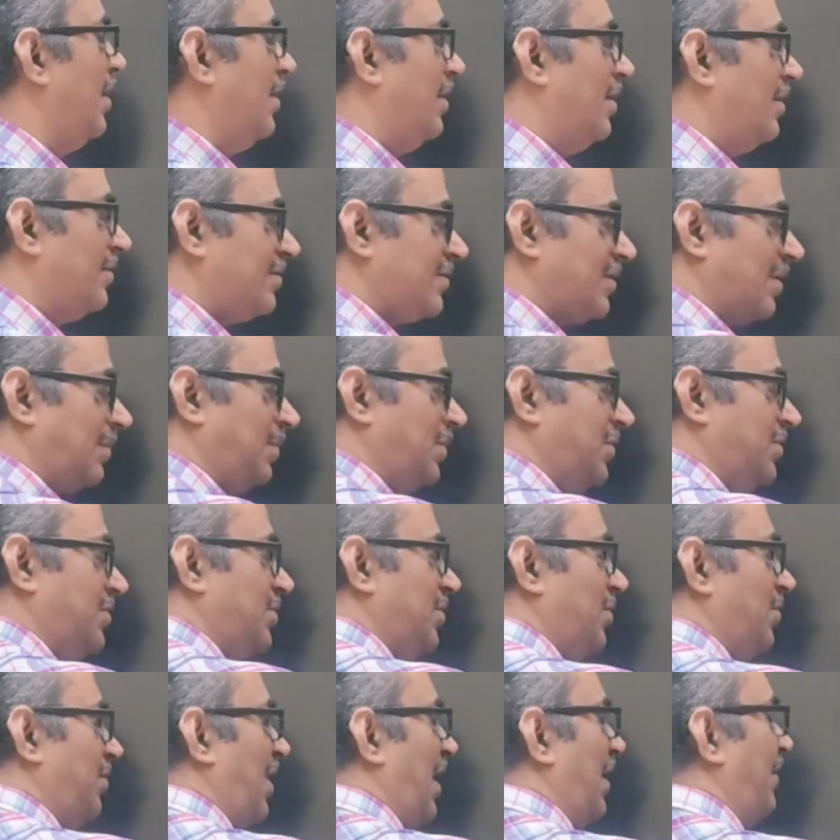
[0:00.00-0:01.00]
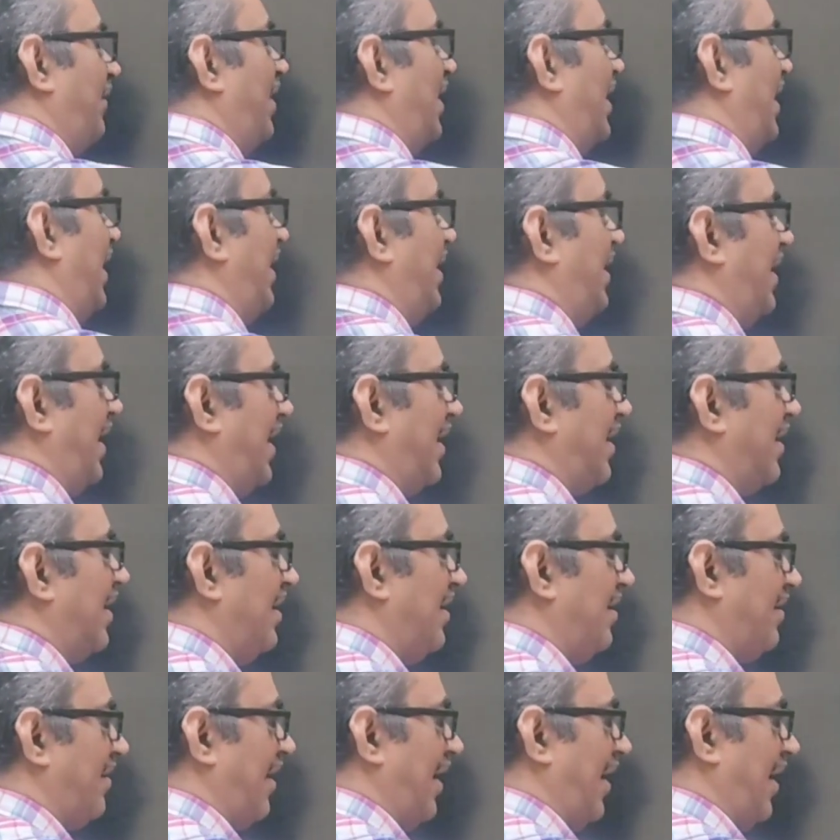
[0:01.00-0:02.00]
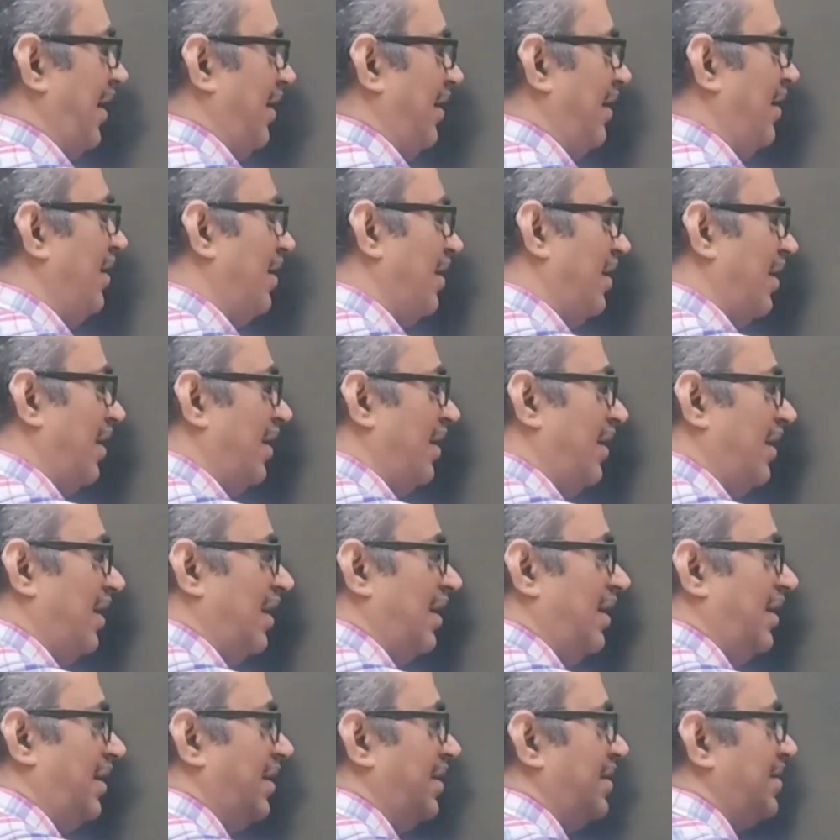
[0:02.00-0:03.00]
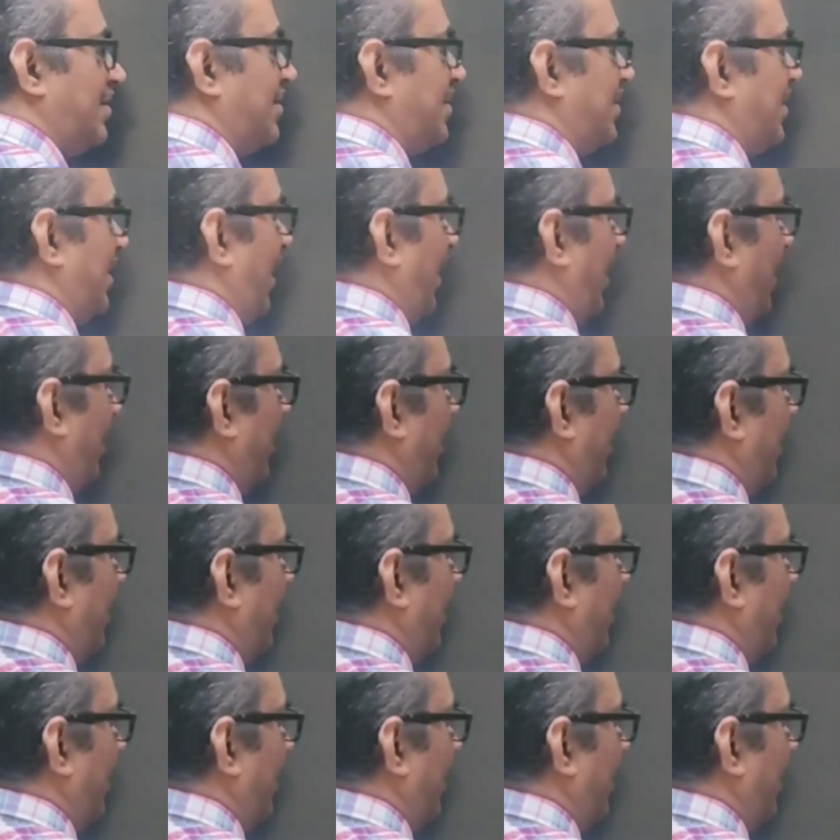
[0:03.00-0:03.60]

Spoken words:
Now suppose you have a right angle triangle and let us say